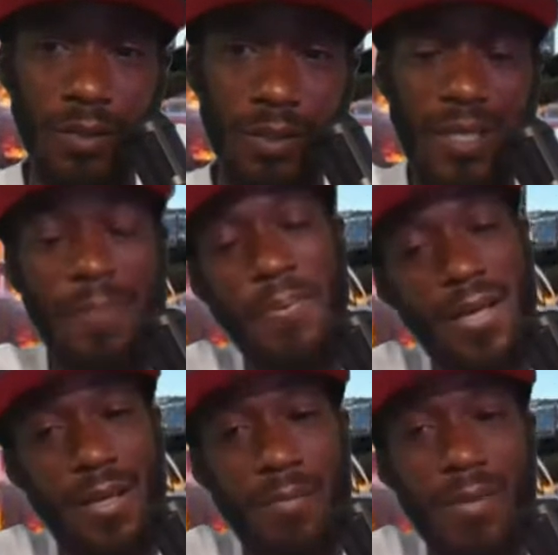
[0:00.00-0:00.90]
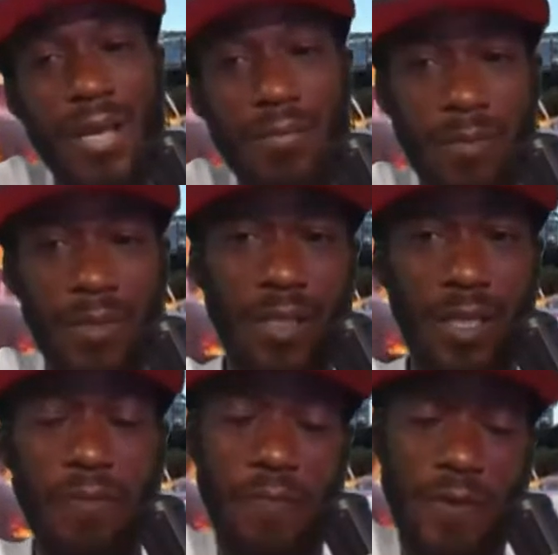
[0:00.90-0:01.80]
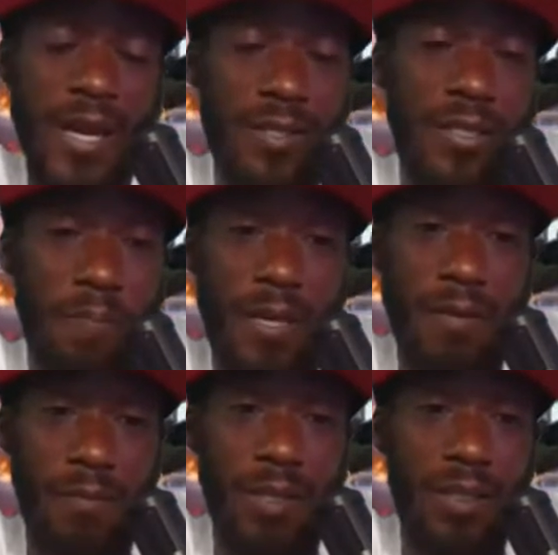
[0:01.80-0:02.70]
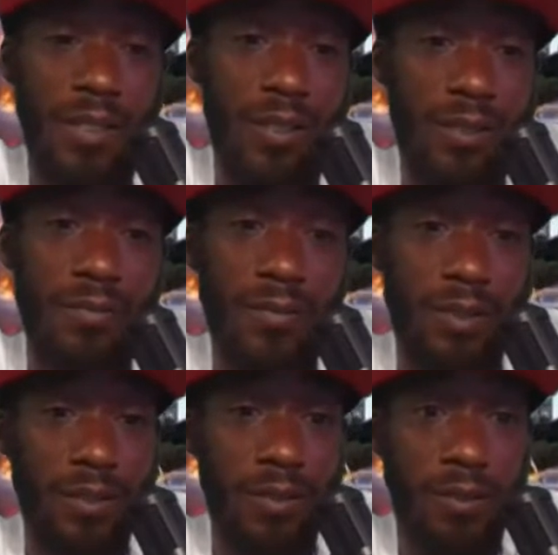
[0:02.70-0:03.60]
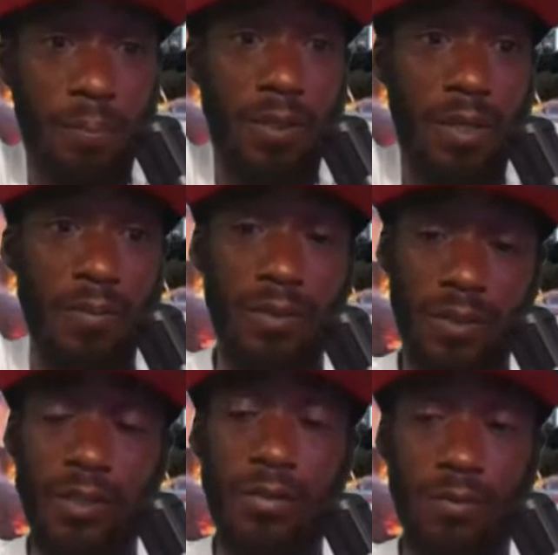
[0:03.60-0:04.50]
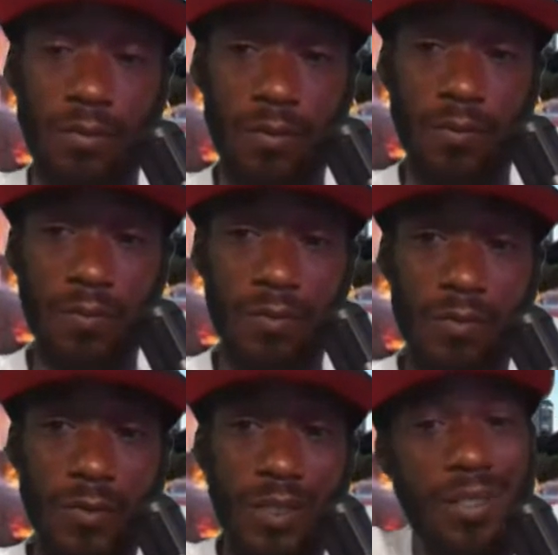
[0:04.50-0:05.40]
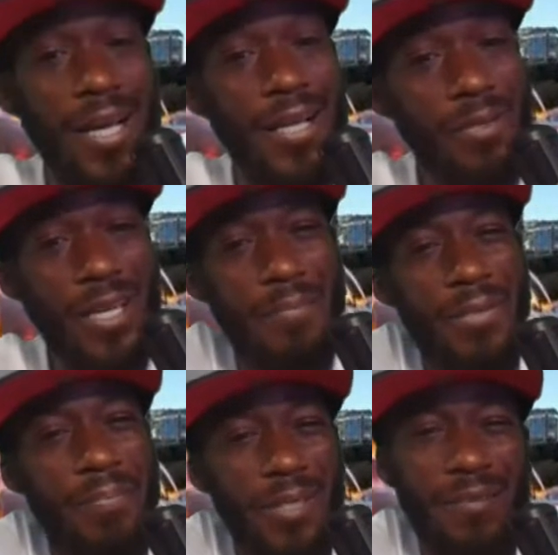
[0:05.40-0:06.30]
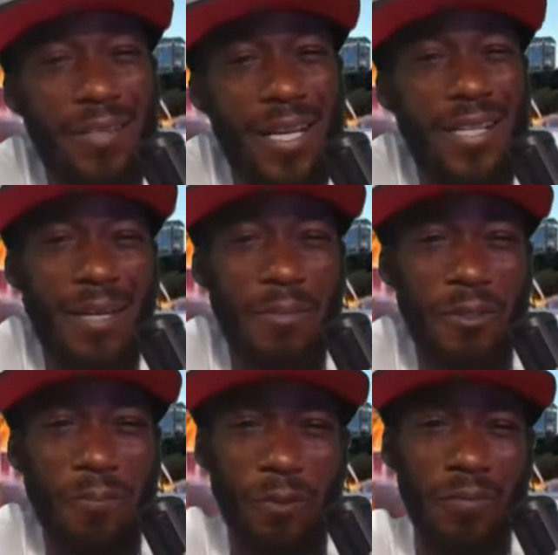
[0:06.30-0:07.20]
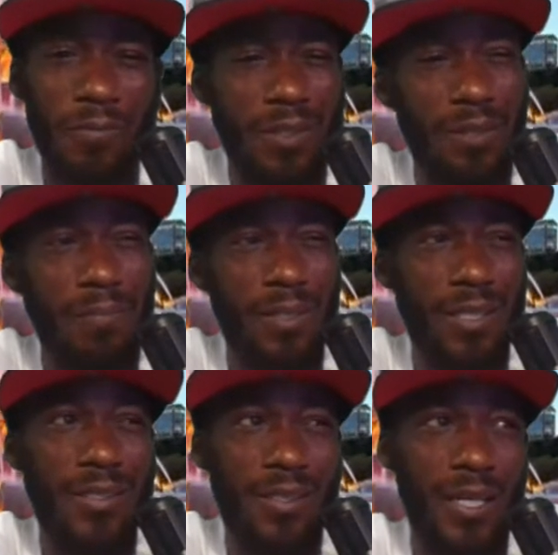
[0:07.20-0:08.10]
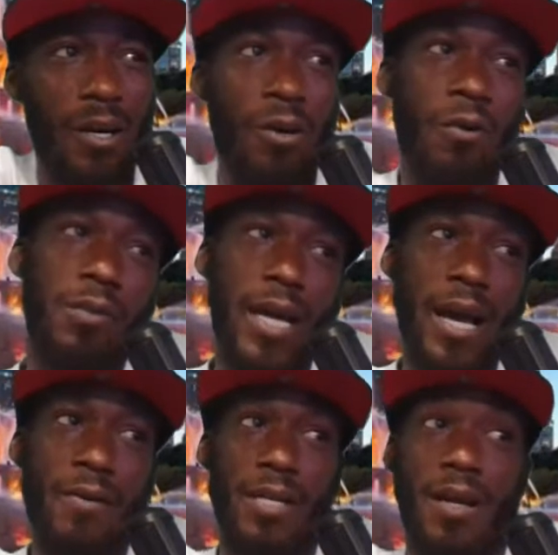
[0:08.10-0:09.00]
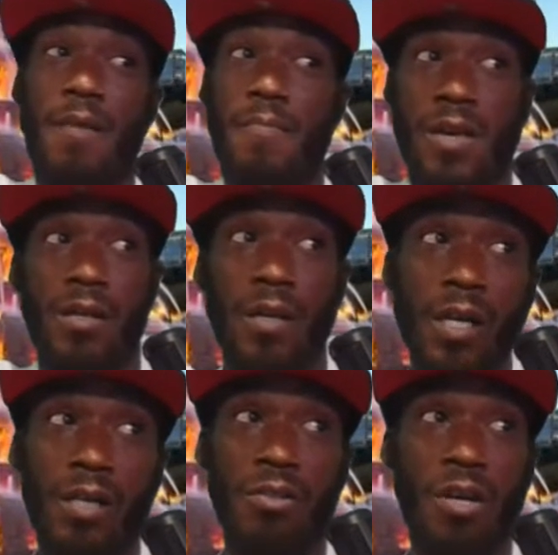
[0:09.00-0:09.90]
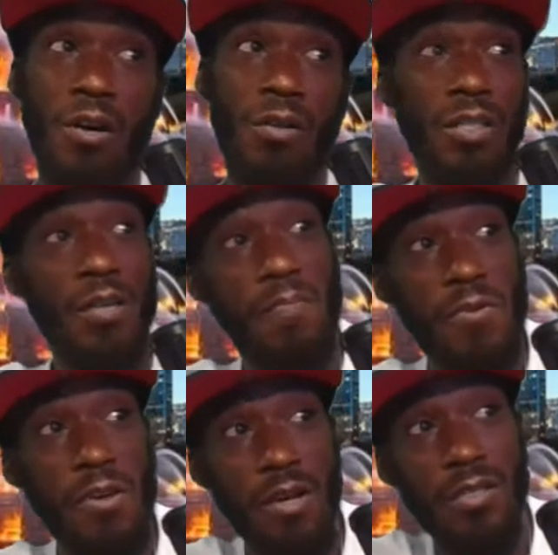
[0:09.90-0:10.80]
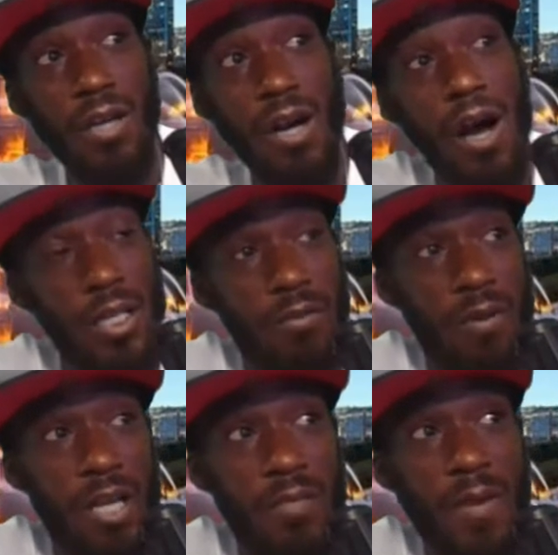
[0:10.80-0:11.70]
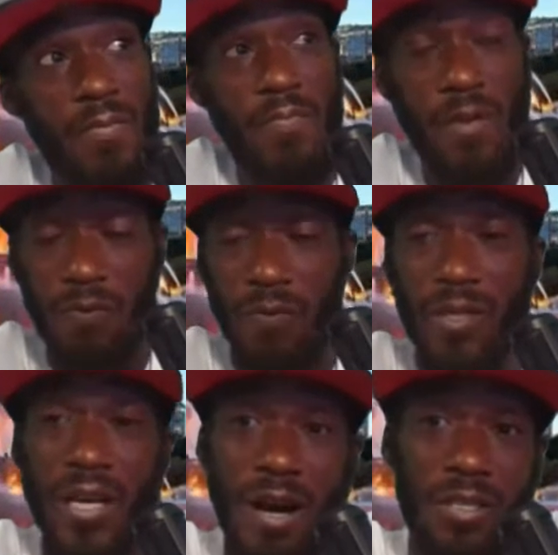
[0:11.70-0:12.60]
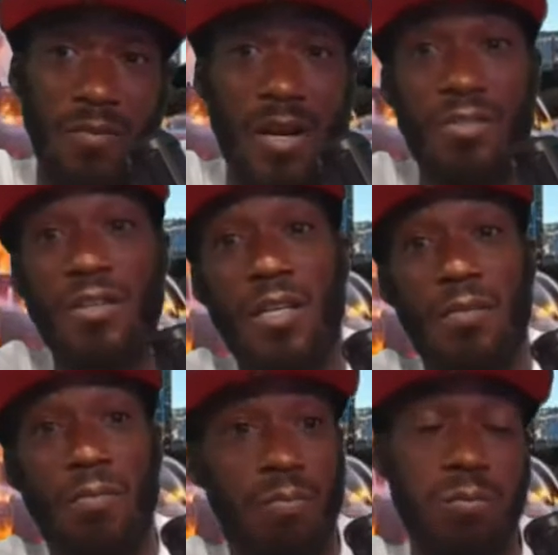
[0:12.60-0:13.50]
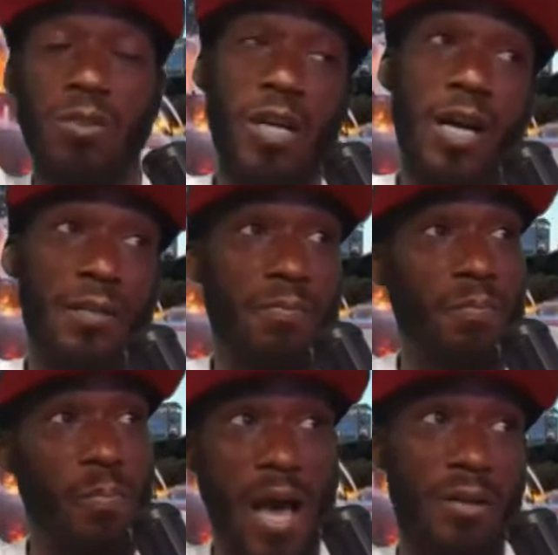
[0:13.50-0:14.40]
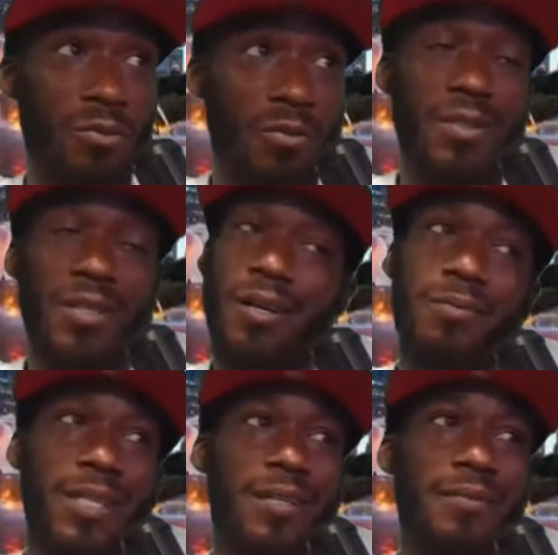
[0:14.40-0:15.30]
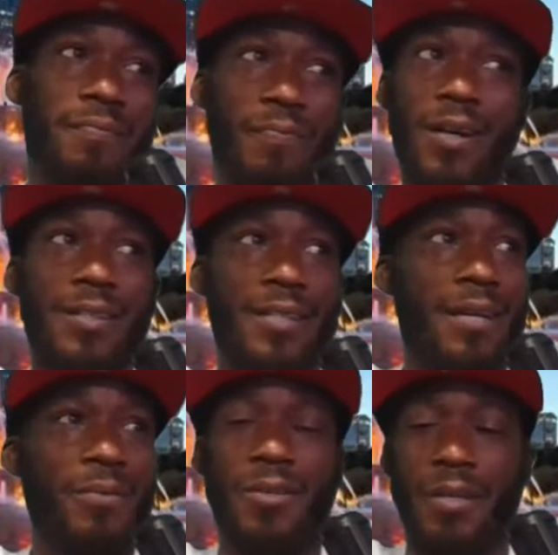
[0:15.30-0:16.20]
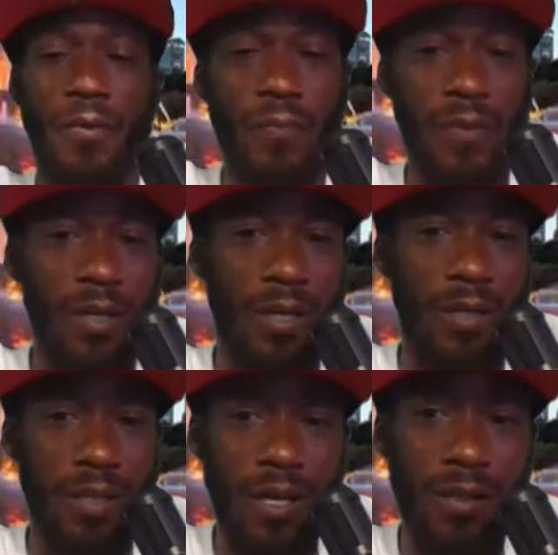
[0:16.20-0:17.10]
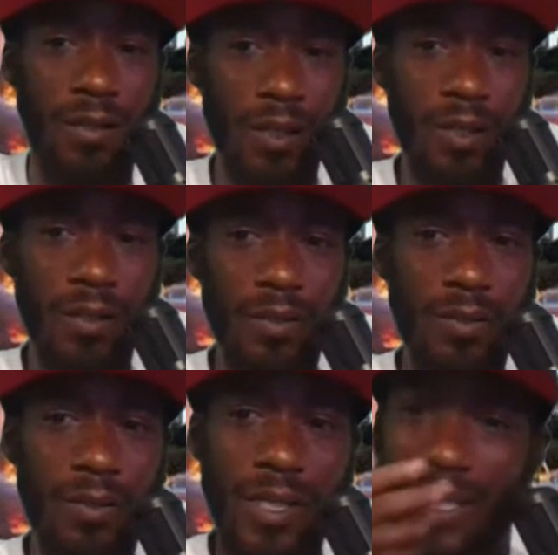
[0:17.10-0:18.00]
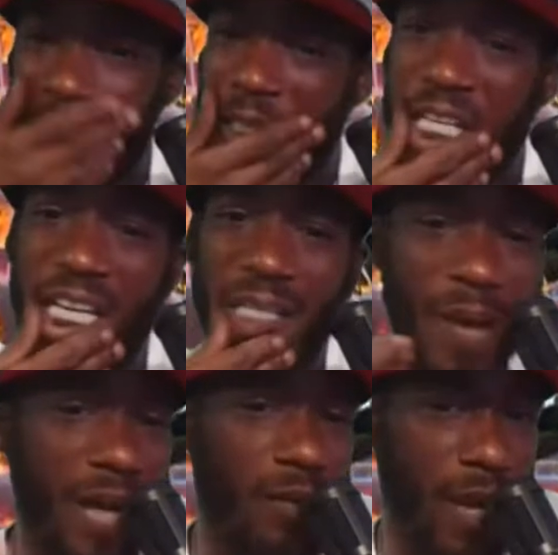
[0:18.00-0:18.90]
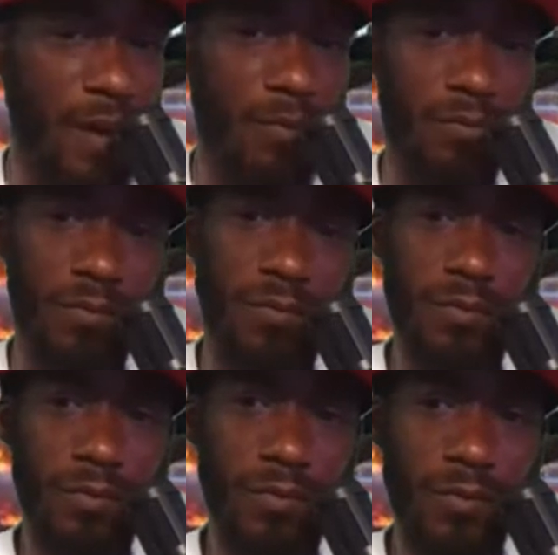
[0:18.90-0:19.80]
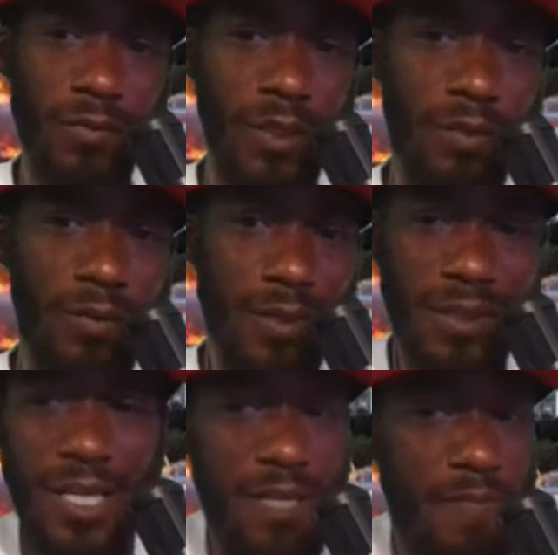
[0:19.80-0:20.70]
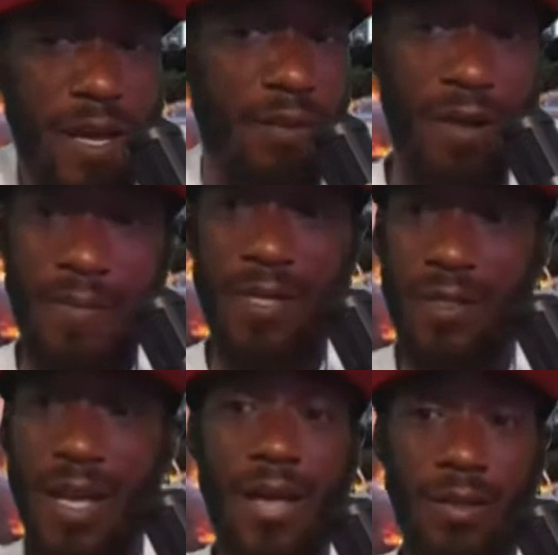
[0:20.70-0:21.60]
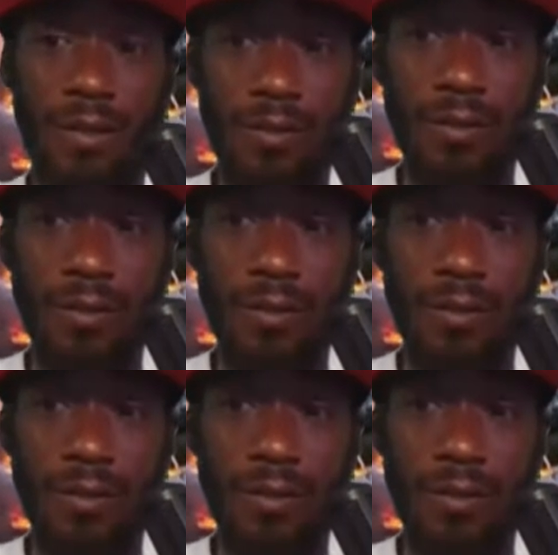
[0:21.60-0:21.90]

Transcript: And they paying him a lot of money. And the fans is paying money to come to pull up and see you. Like, you can't be giving that type of sportsmanship and then say, oh, the era that I'm in, your entourage might be beefing with their entourage. You gotta battle through. No, nigga, fuck that. We don't give a fuck about that. That ain't this day's battle rap. This day's battle rap ain't that.